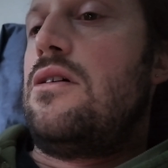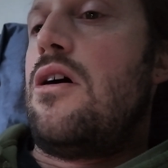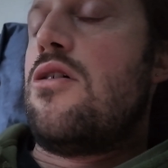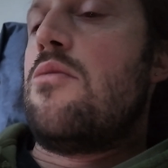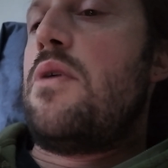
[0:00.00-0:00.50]

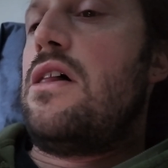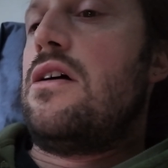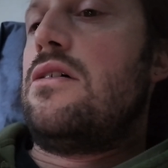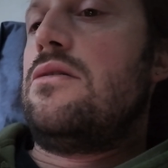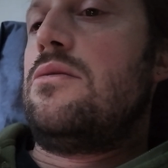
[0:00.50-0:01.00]

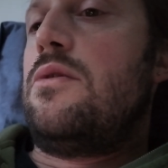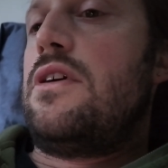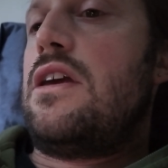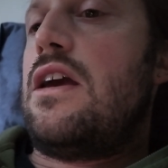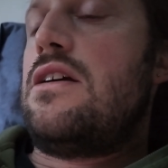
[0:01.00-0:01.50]
Arabella, with a
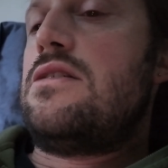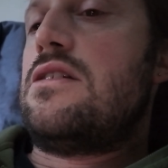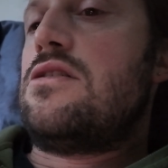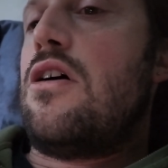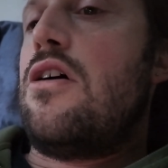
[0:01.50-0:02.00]
gaze
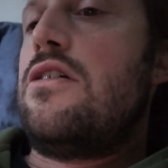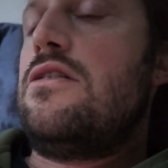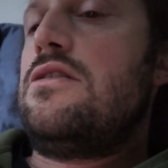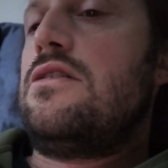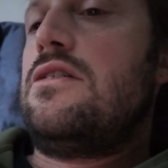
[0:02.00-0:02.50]
as
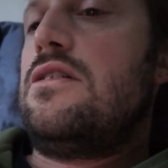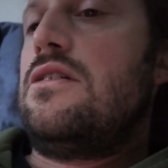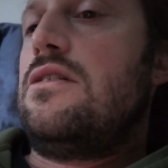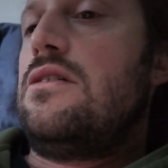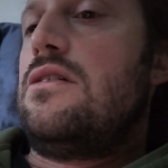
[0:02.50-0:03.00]
ardent
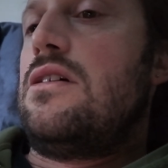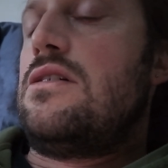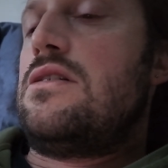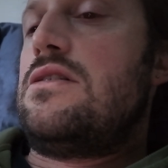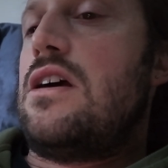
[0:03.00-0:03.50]

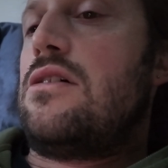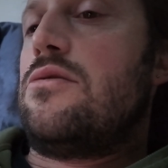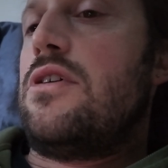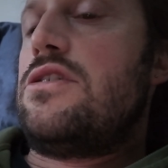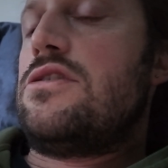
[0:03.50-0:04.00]
as his
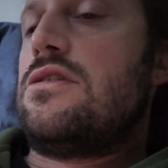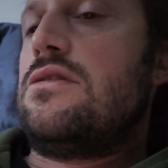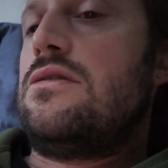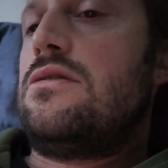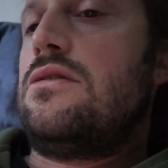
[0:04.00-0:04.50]
declaration,
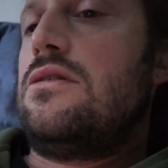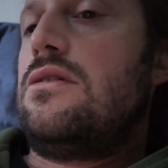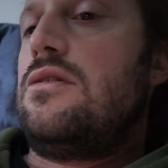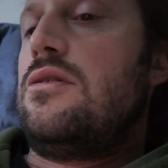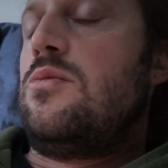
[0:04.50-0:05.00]

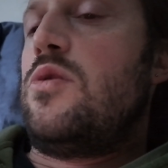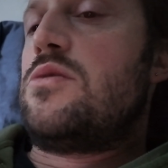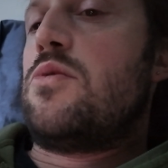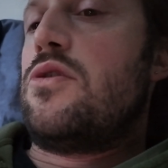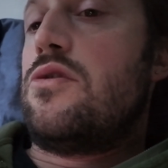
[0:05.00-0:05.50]

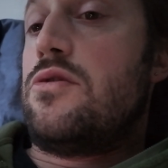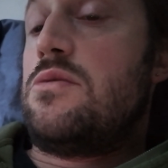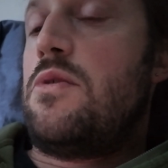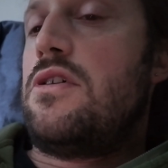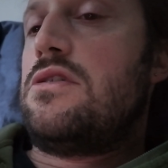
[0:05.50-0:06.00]
whispered her
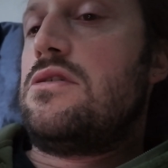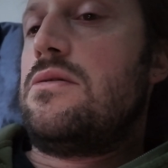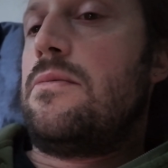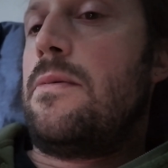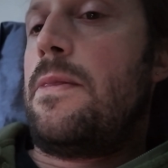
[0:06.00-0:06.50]
response.
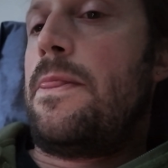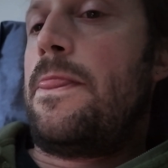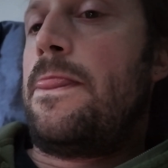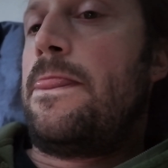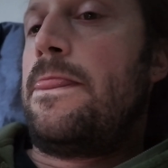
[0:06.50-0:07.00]

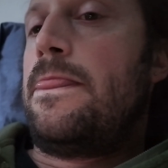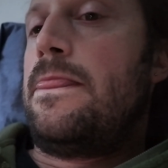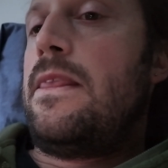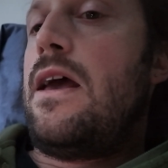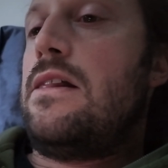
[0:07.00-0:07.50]

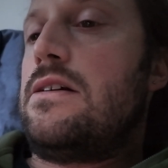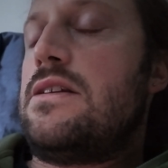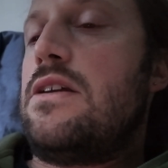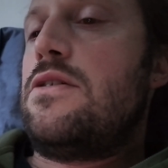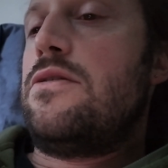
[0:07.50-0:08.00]

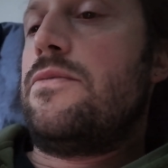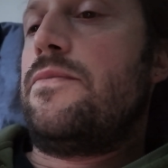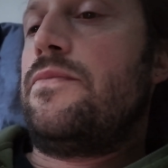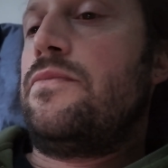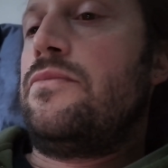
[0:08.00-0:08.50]
Alexander,
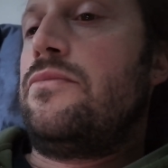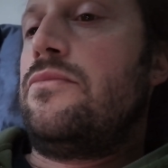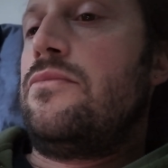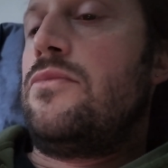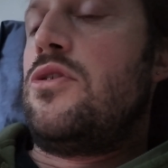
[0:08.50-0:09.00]

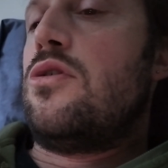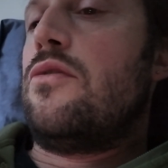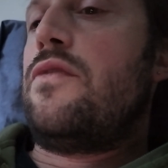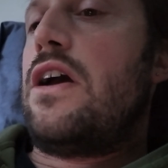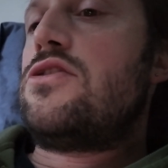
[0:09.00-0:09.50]
your
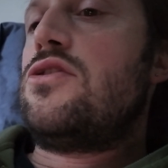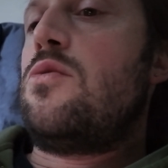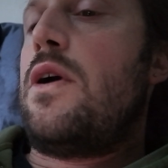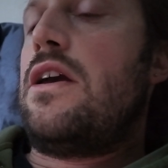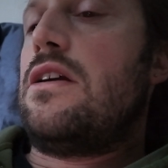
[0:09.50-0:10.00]
affection
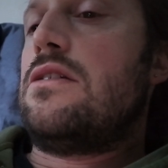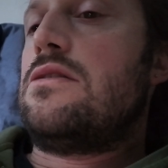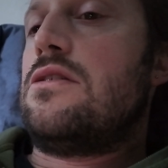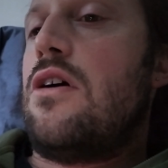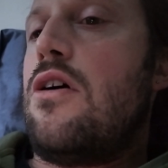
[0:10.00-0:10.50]

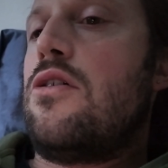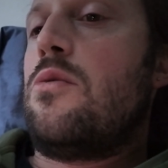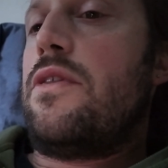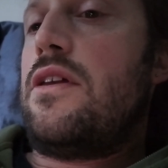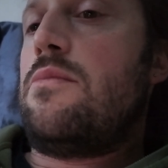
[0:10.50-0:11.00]
awakens an ardor
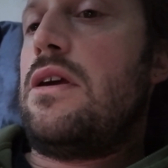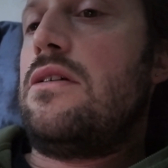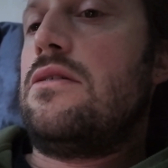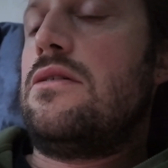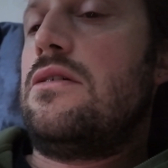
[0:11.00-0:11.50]
within
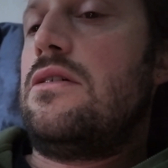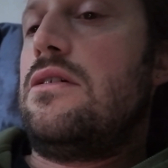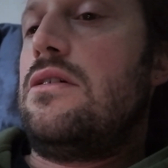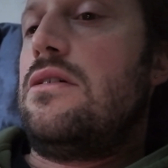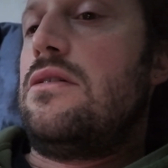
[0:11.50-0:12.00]
me
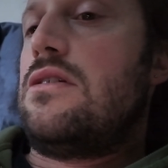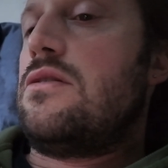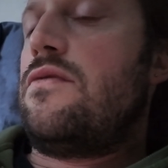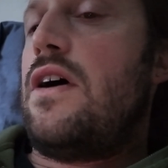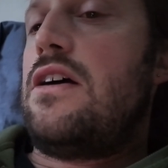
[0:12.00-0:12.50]
that
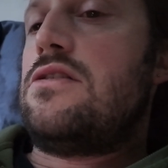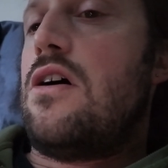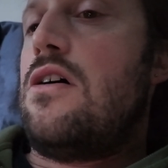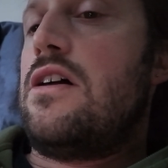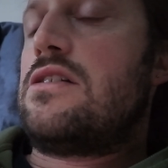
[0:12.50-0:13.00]
defies
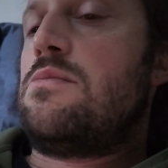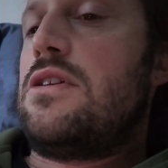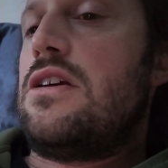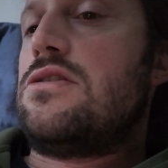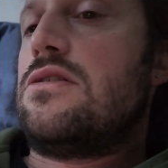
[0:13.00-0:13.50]
all
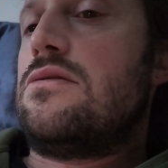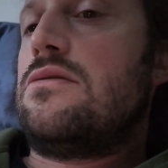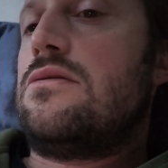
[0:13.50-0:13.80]
explanation.